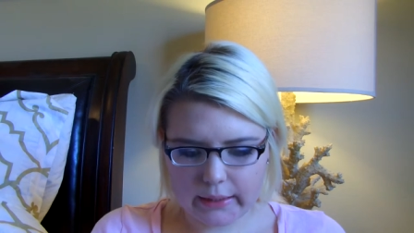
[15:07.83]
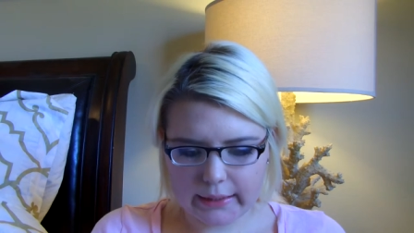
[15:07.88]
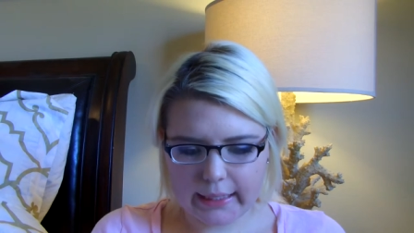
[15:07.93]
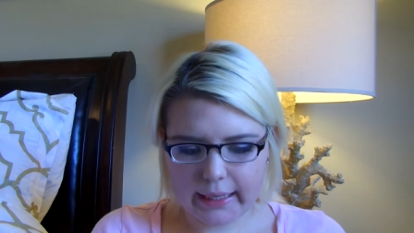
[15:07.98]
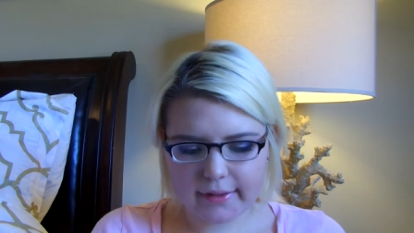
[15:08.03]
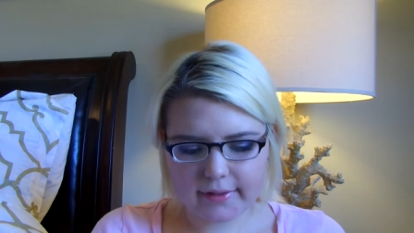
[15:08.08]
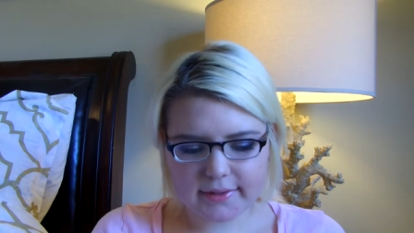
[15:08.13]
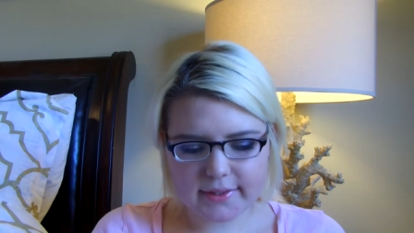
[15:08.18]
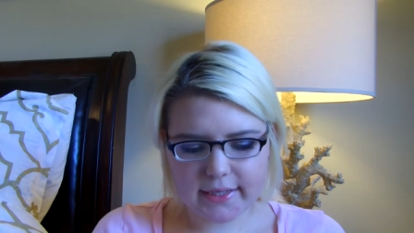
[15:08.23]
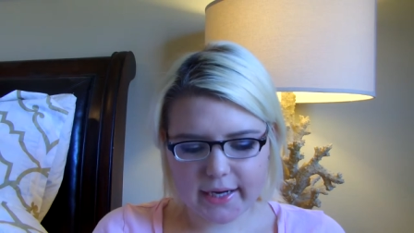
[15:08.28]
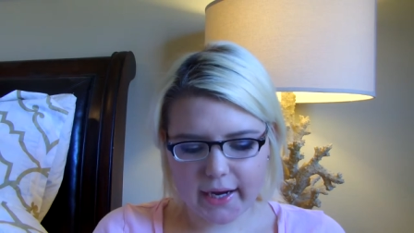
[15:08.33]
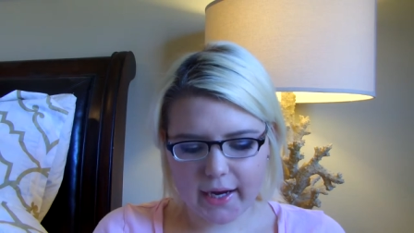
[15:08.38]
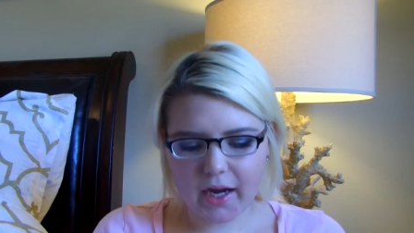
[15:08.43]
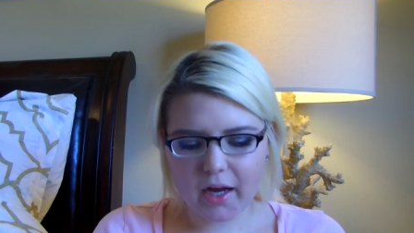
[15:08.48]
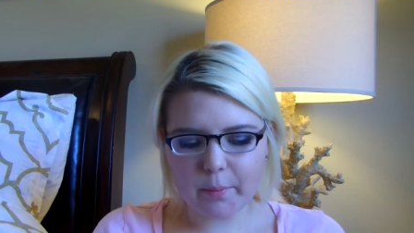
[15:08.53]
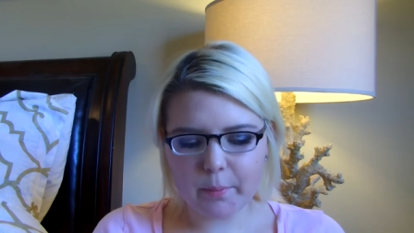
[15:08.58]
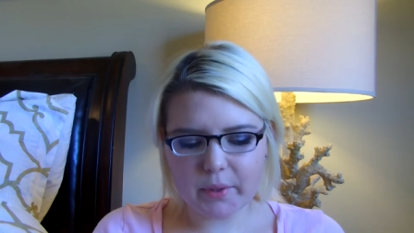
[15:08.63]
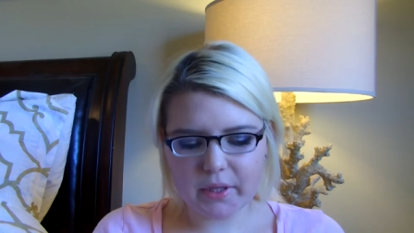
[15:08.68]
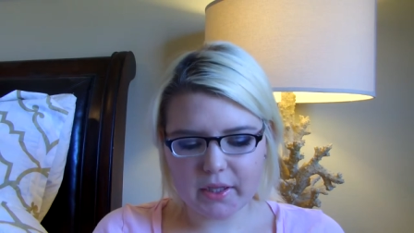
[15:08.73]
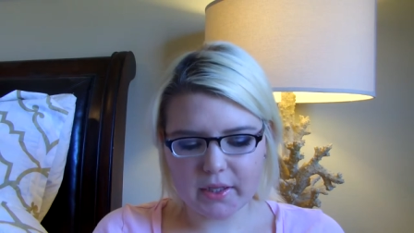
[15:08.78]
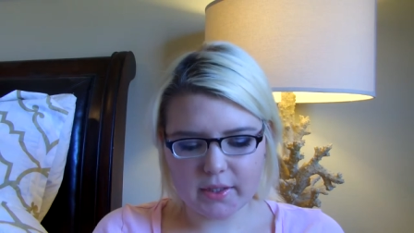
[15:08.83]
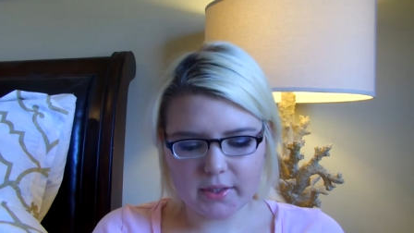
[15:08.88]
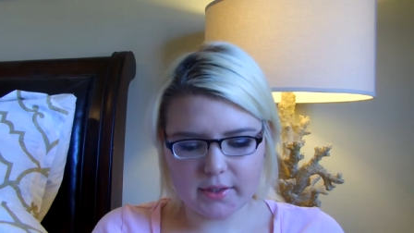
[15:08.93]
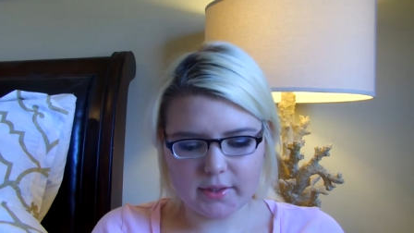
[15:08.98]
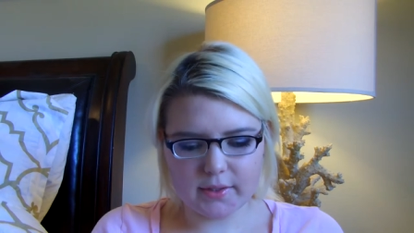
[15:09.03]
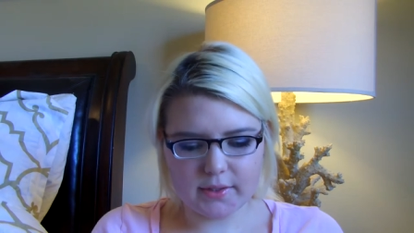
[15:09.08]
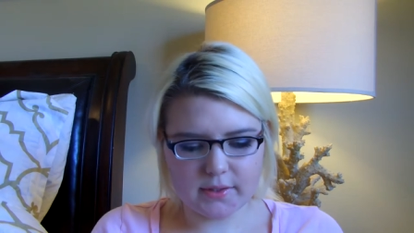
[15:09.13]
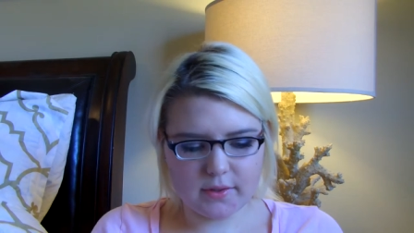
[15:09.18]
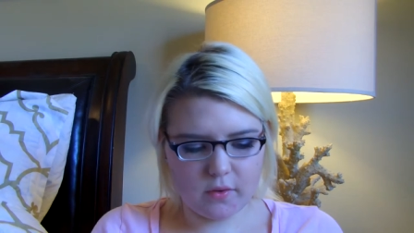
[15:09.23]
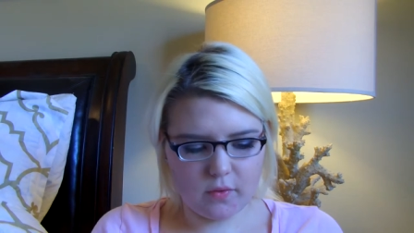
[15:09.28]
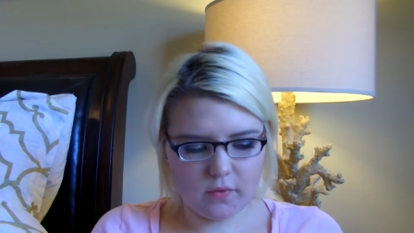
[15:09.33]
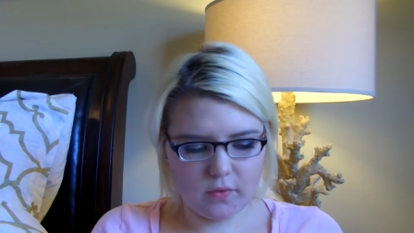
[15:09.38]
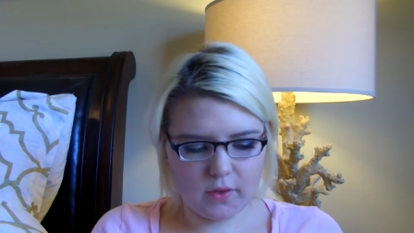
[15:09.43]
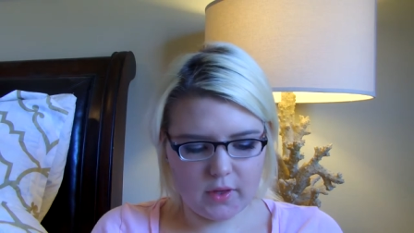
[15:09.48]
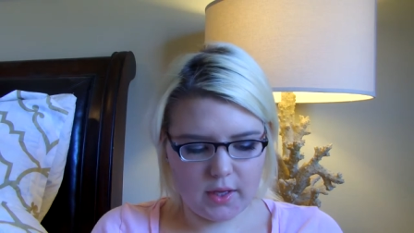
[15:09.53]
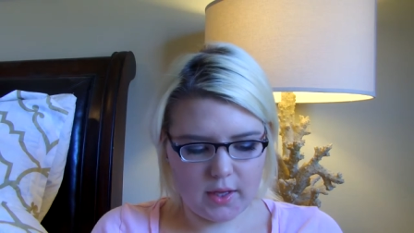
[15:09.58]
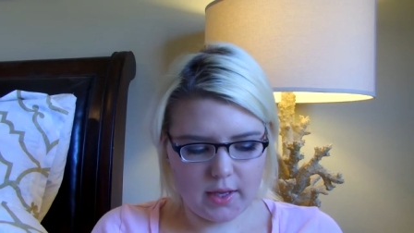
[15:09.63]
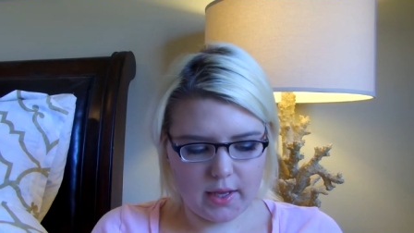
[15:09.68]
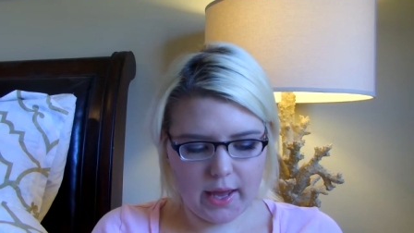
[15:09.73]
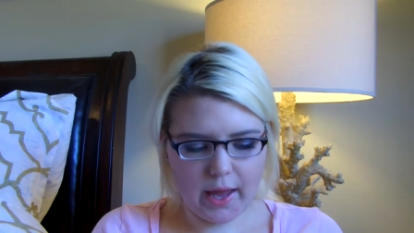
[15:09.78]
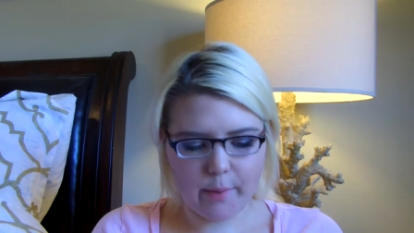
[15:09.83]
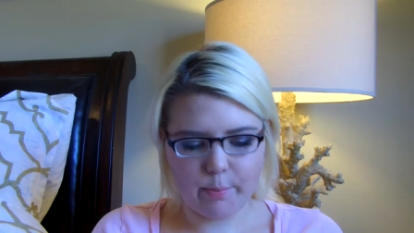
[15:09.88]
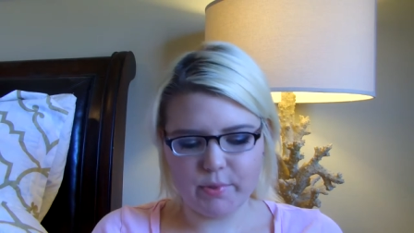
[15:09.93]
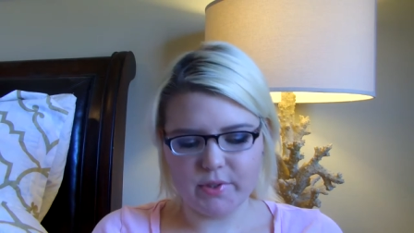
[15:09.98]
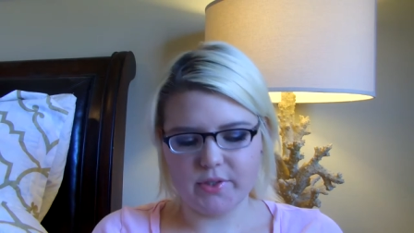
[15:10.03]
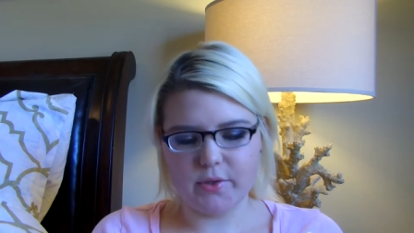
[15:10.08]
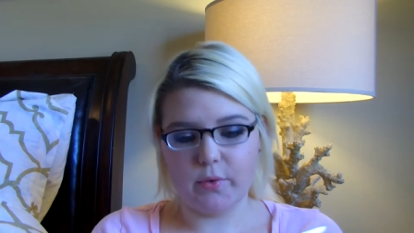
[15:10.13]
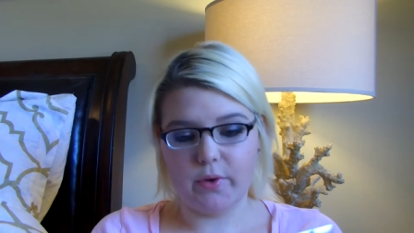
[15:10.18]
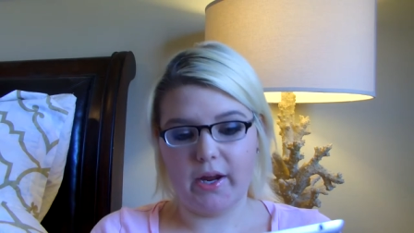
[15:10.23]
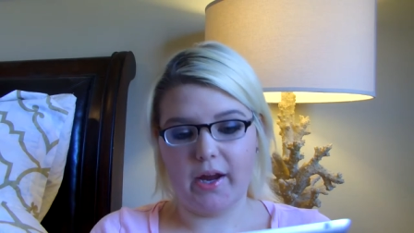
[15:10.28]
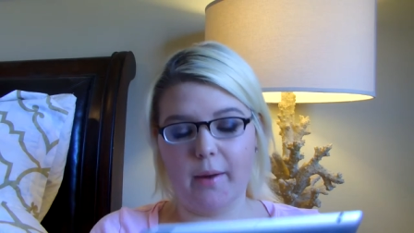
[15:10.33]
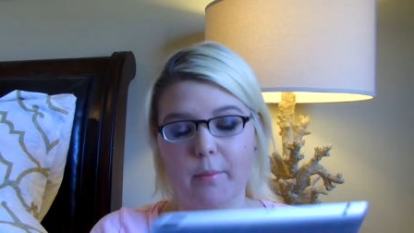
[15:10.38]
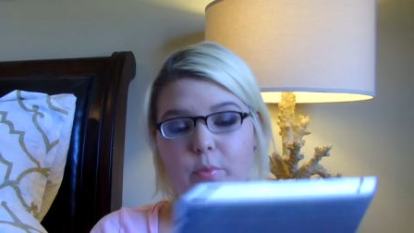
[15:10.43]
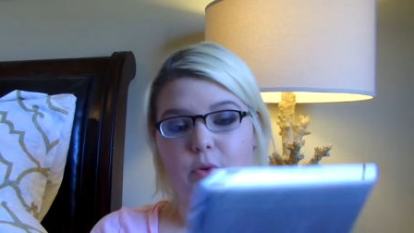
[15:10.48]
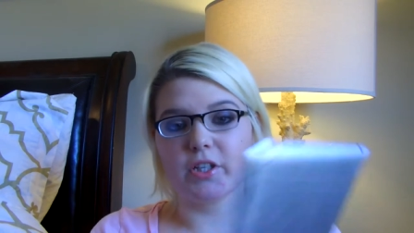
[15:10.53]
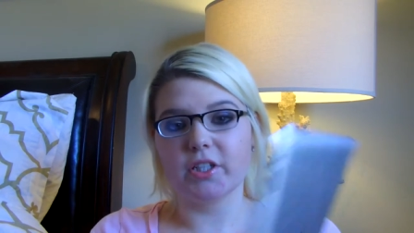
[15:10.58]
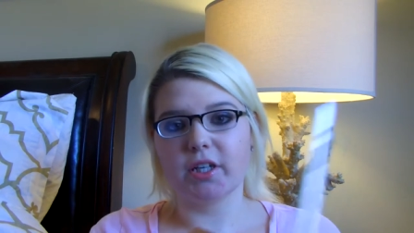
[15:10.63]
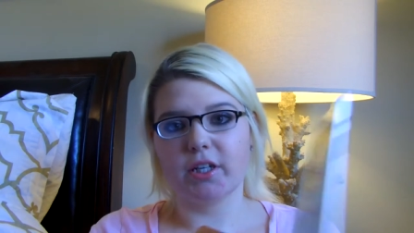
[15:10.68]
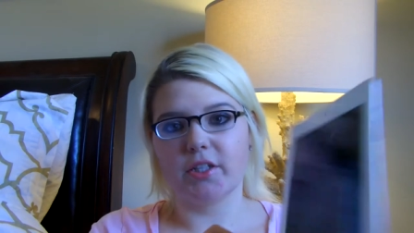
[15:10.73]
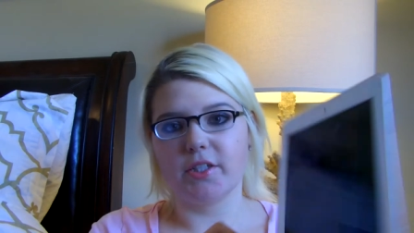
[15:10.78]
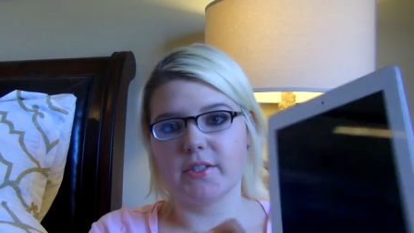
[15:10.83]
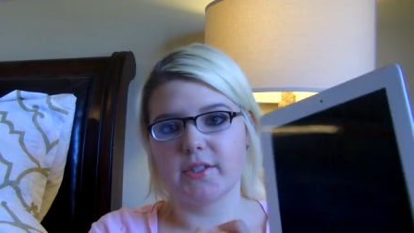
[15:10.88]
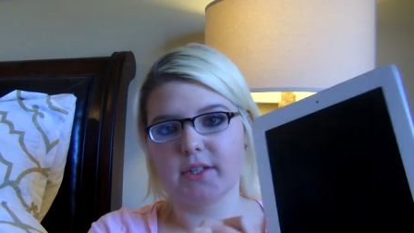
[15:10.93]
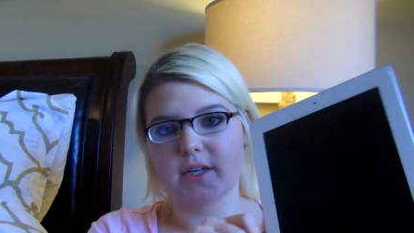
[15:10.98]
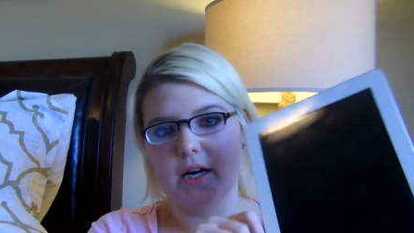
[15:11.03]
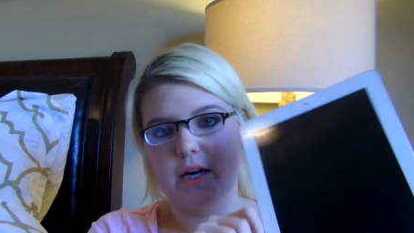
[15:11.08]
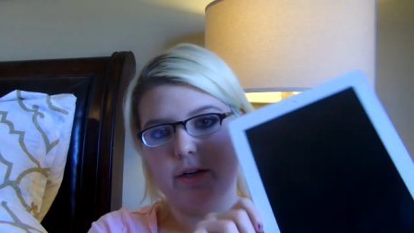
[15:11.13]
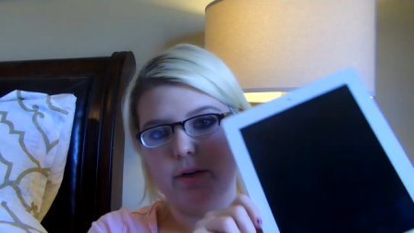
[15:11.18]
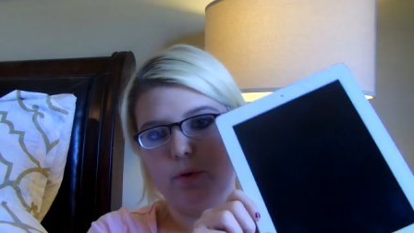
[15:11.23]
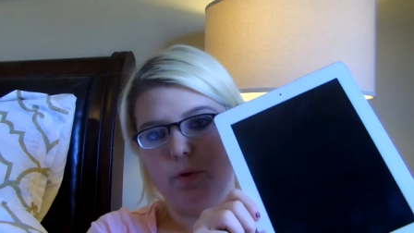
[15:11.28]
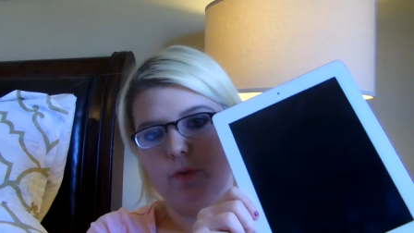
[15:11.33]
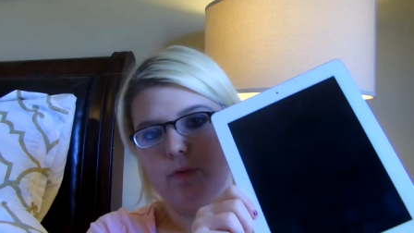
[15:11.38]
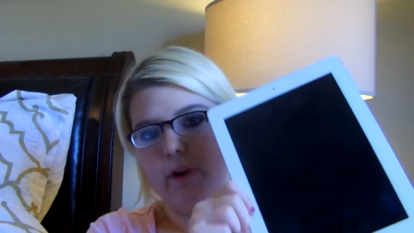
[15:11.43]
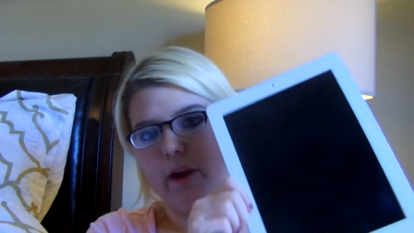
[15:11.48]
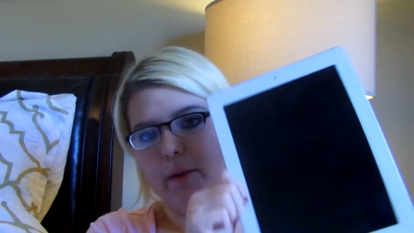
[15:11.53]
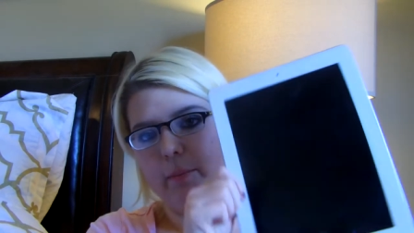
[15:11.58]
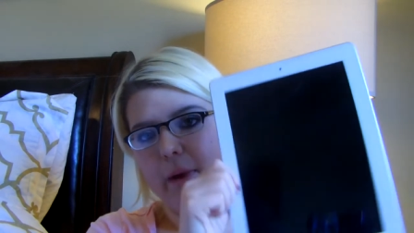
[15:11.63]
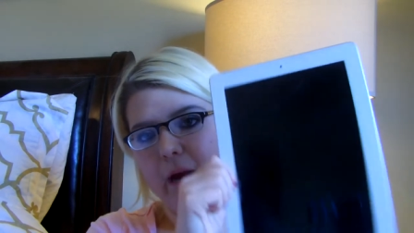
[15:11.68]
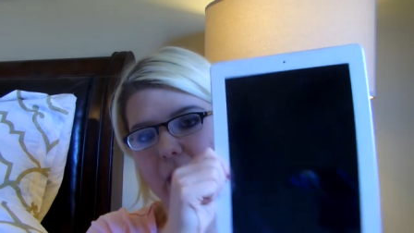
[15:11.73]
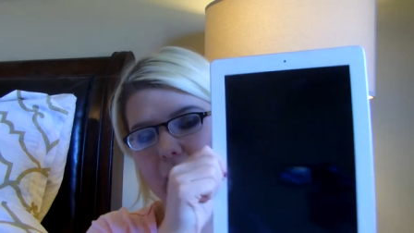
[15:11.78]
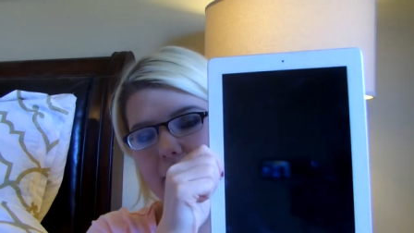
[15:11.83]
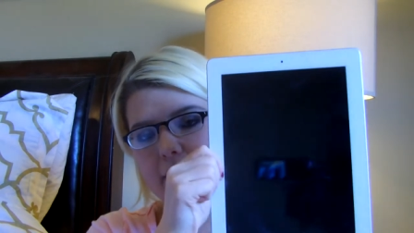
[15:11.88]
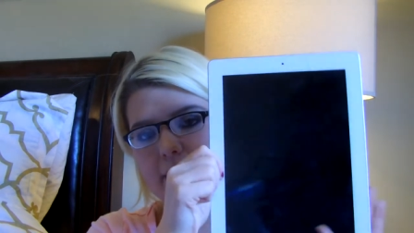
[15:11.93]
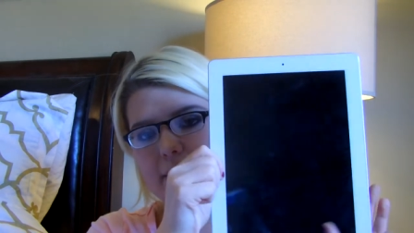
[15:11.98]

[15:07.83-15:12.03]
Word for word: Next app is the episode app, which I just got notified by.